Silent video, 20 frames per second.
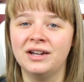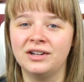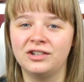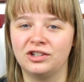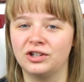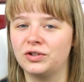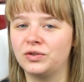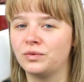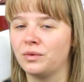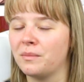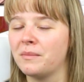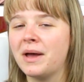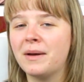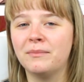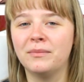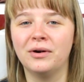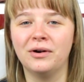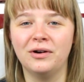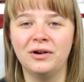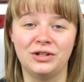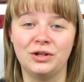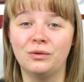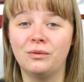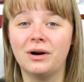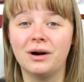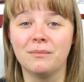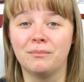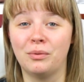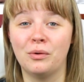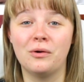just remember you
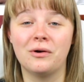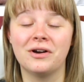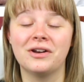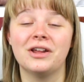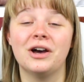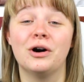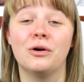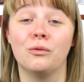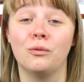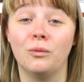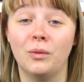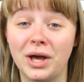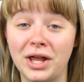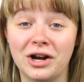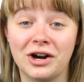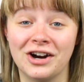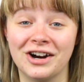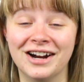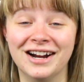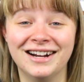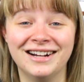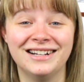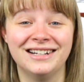are born a winner